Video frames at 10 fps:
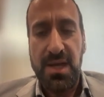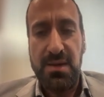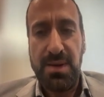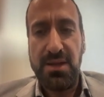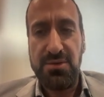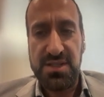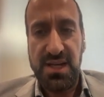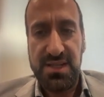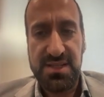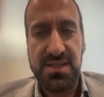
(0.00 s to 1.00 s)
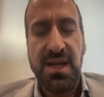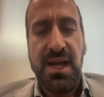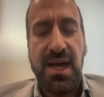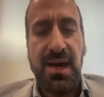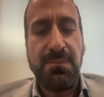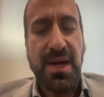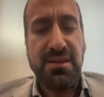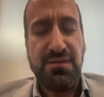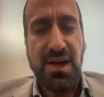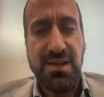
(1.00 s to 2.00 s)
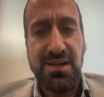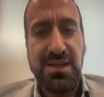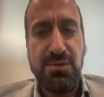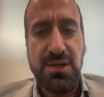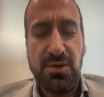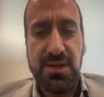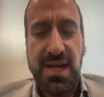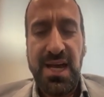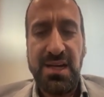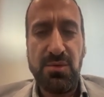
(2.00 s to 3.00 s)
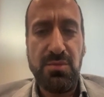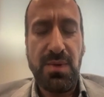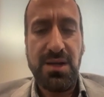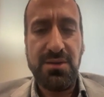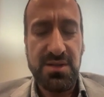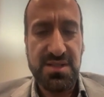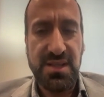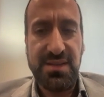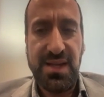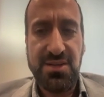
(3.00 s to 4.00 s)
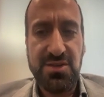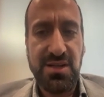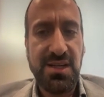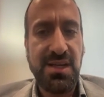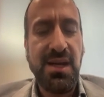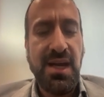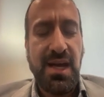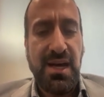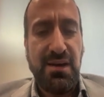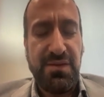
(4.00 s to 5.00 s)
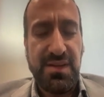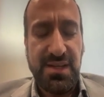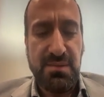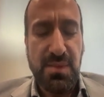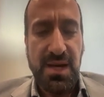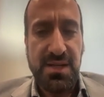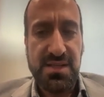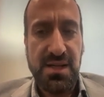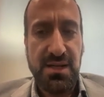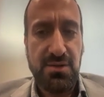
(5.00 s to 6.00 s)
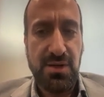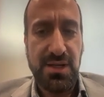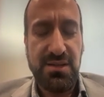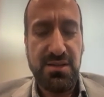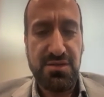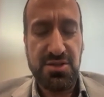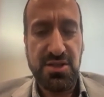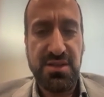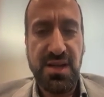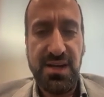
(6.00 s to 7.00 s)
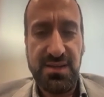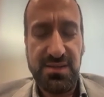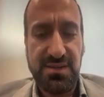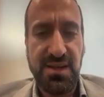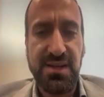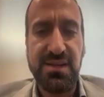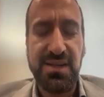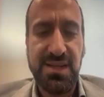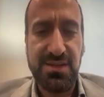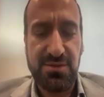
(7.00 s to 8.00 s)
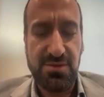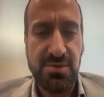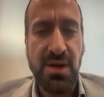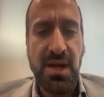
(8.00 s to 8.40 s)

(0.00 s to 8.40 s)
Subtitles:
hepatocytes. And finally, we know in animal models that actually feeding mice a choline-deficient diet can lead to